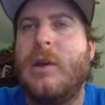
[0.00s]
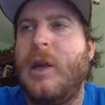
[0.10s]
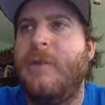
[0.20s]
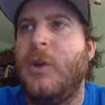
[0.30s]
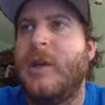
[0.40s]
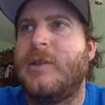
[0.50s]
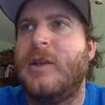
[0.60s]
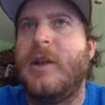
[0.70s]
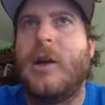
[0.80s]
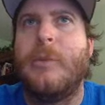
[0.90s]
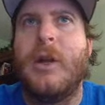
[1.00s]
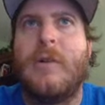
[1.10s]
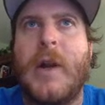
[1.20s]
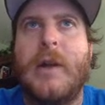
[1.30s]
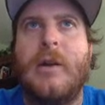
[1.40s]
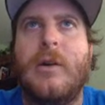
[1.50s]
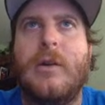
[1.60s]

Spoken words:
if you guys can hear me all right,